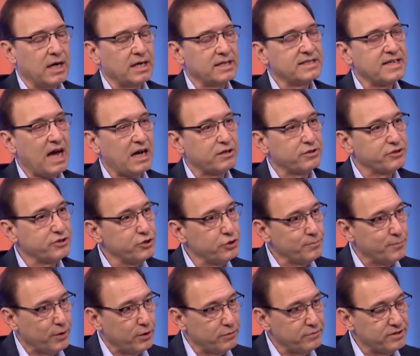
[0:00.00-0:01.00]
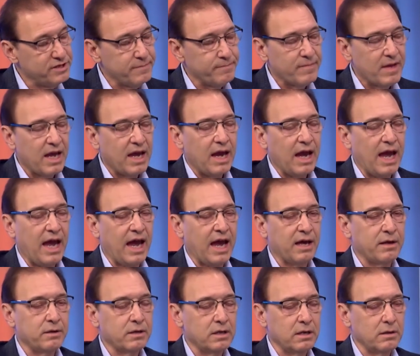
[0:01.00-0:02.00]
uh, Takotsubos,
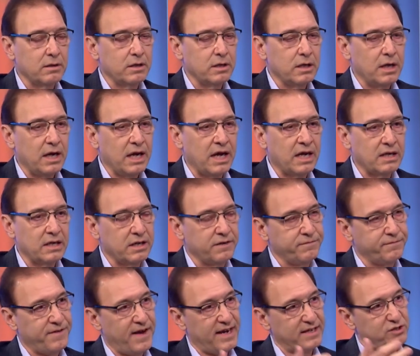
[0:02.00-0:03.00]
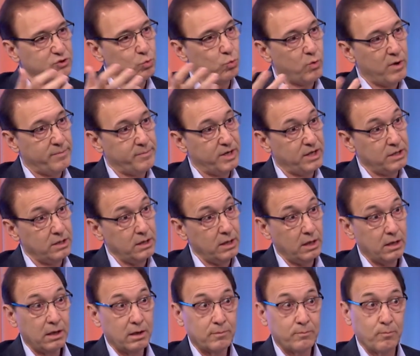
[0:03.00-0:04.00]
and it affects
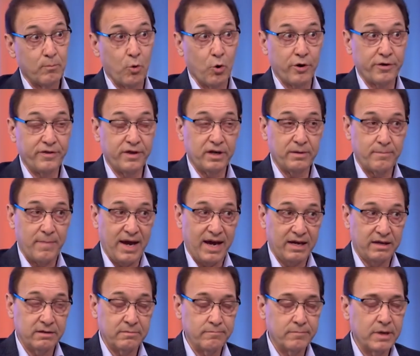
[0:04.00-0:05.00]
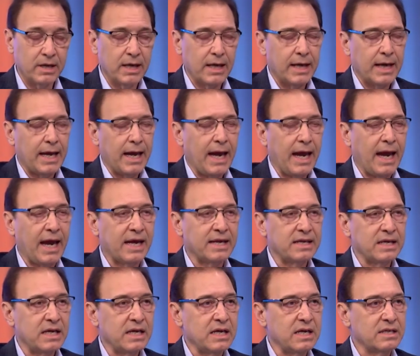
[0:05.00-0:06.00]
women more than men,
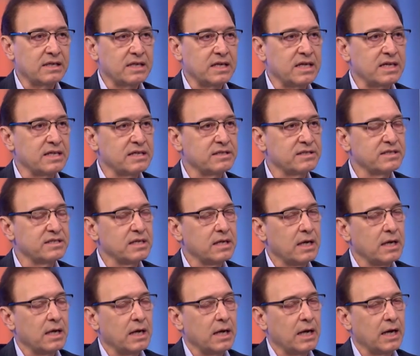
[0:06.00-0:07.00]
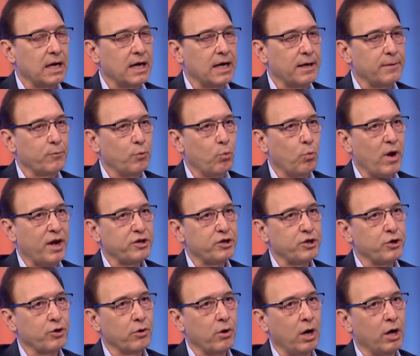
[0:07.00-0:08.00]
and it is uh,
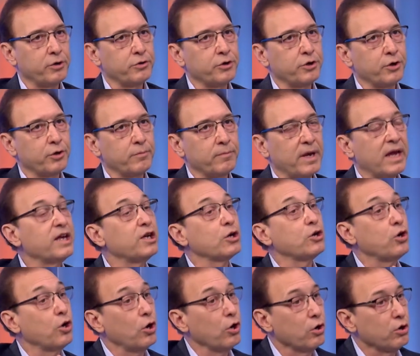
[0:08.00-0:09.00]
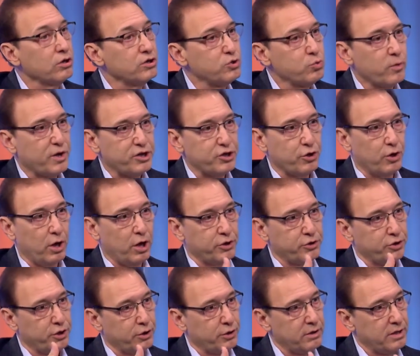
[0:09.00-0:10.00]
when you're under, it occurs when you're
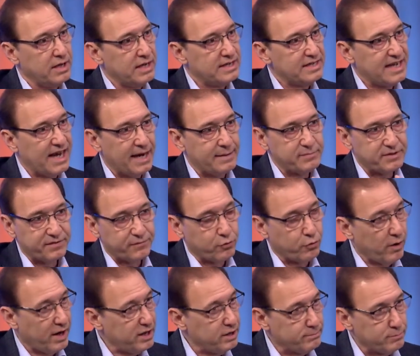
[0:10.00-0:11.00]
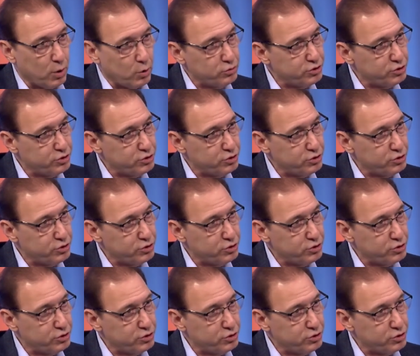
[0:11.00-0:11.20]
under times of great